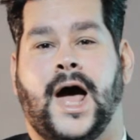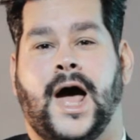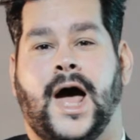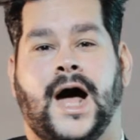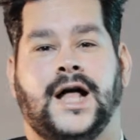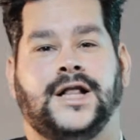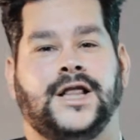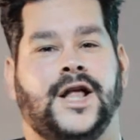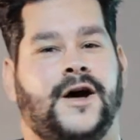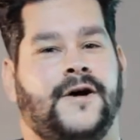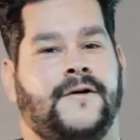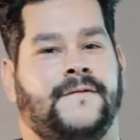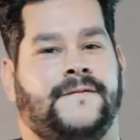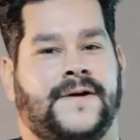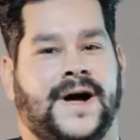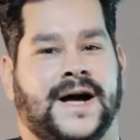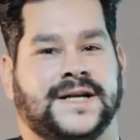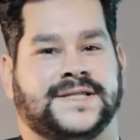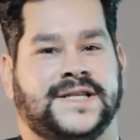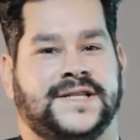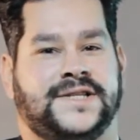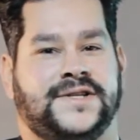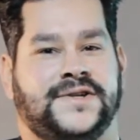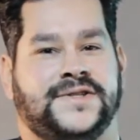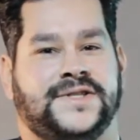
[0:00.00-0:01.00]
Hello,
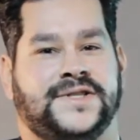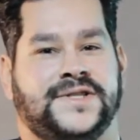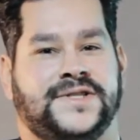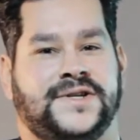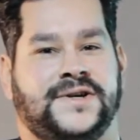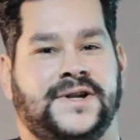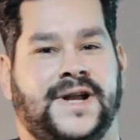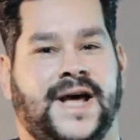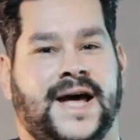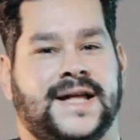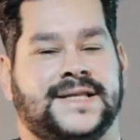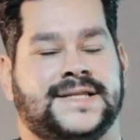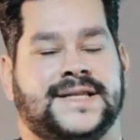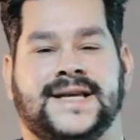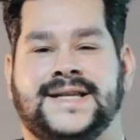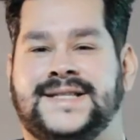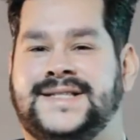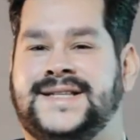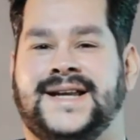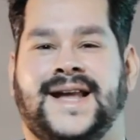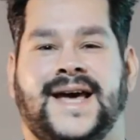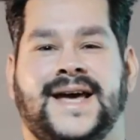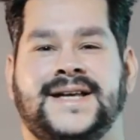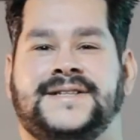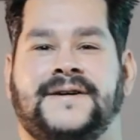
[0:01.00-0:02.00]
Foxy Dudes and Dudettes.
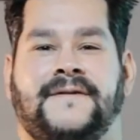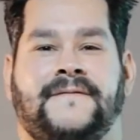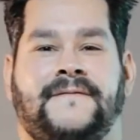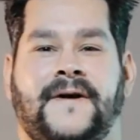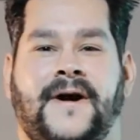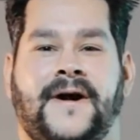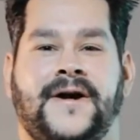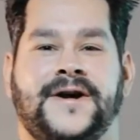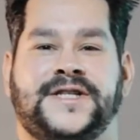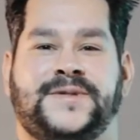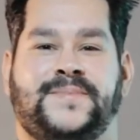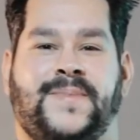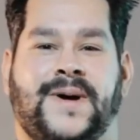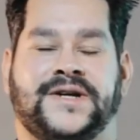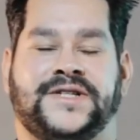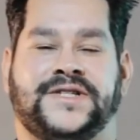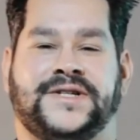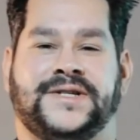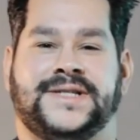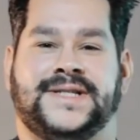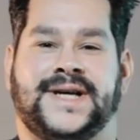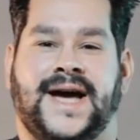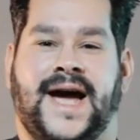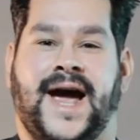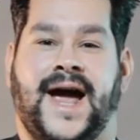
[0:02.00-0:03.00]
Today's a very
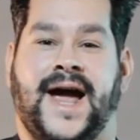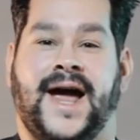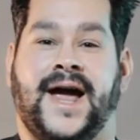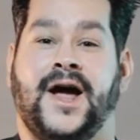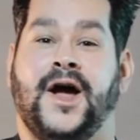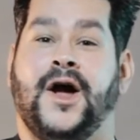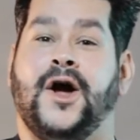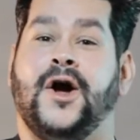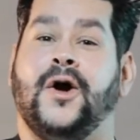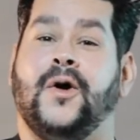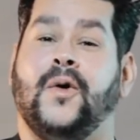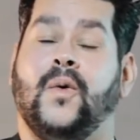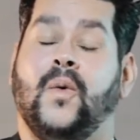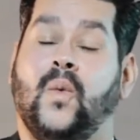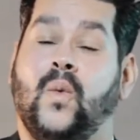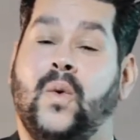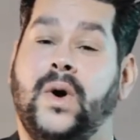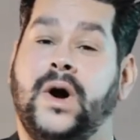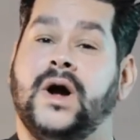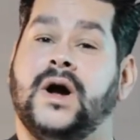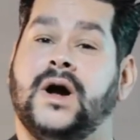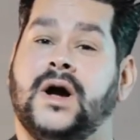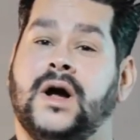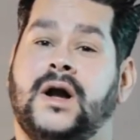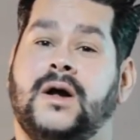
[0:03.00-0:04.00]
special day.
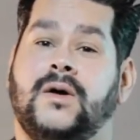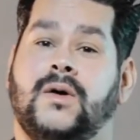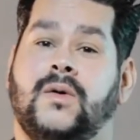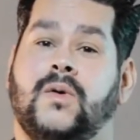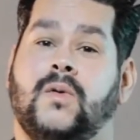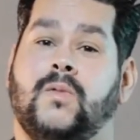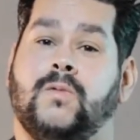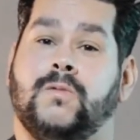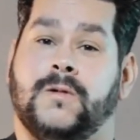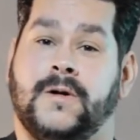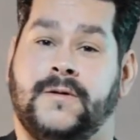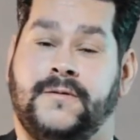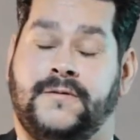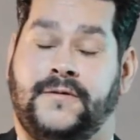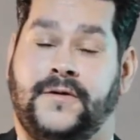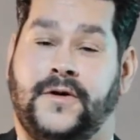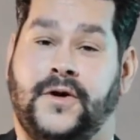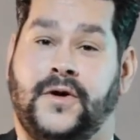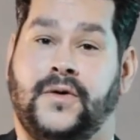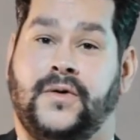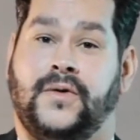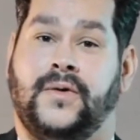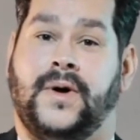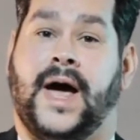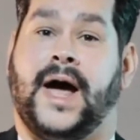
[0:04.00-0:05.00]
We're going to
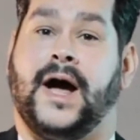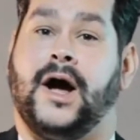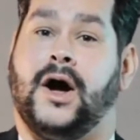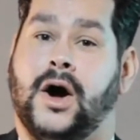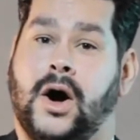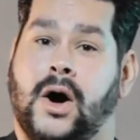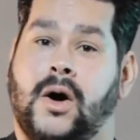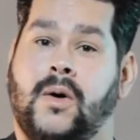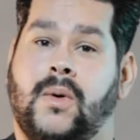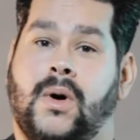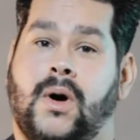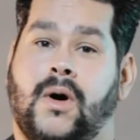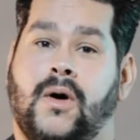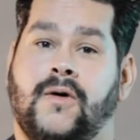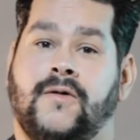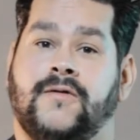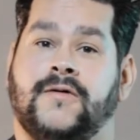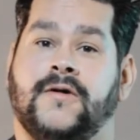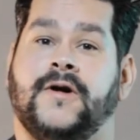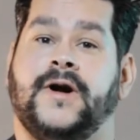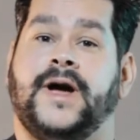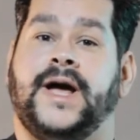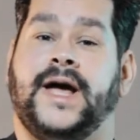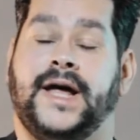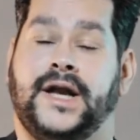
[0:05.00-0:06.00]
review and go
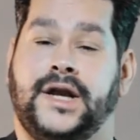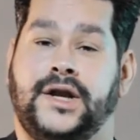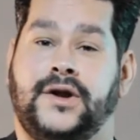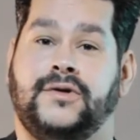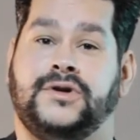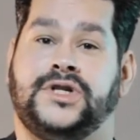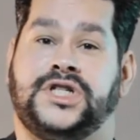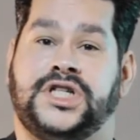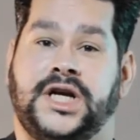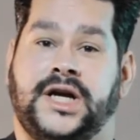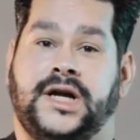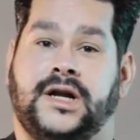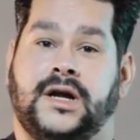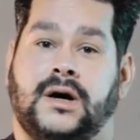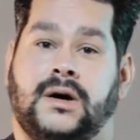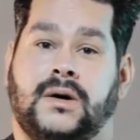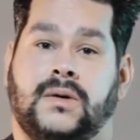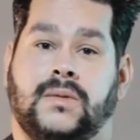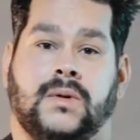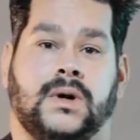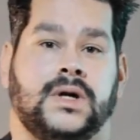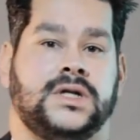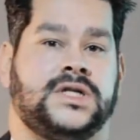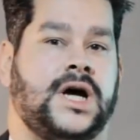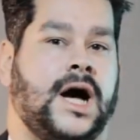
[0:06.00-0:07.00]
over Indochino.
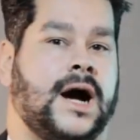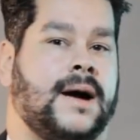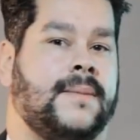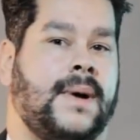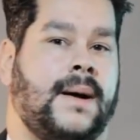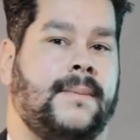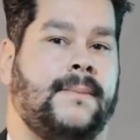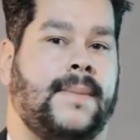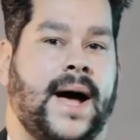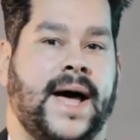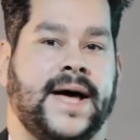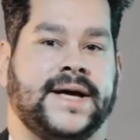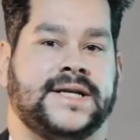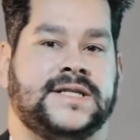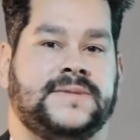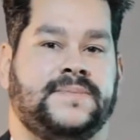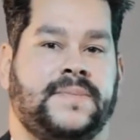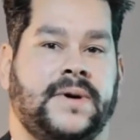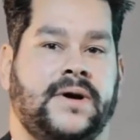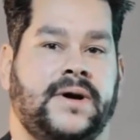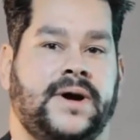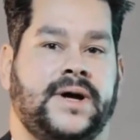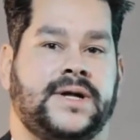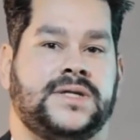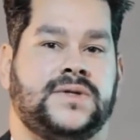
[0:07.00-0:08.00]
We're going to talk about my
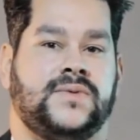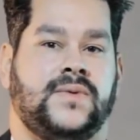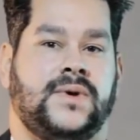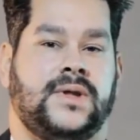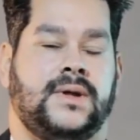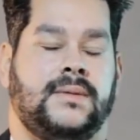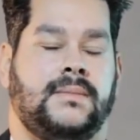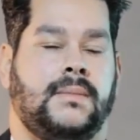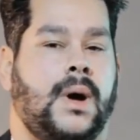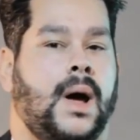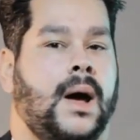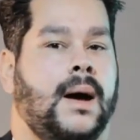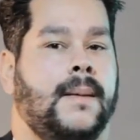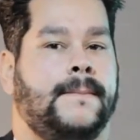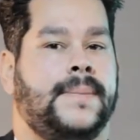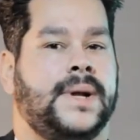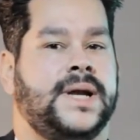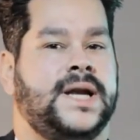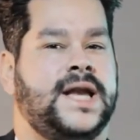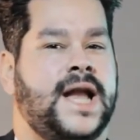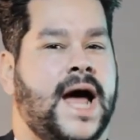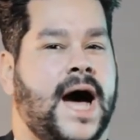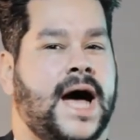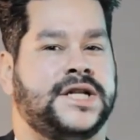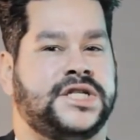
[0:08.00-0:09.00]
experience with him, but
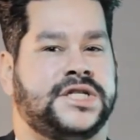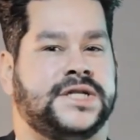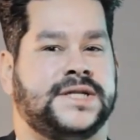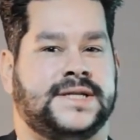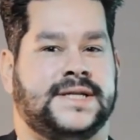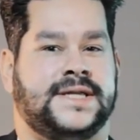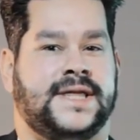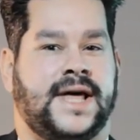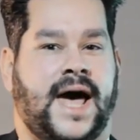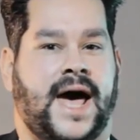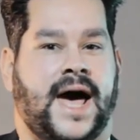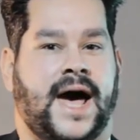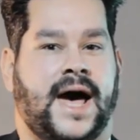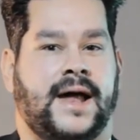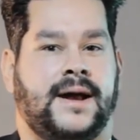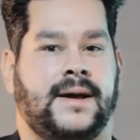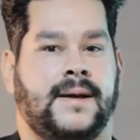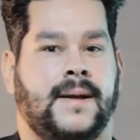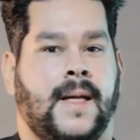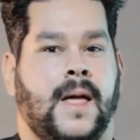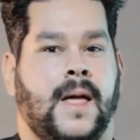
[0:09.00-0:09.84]
not just that.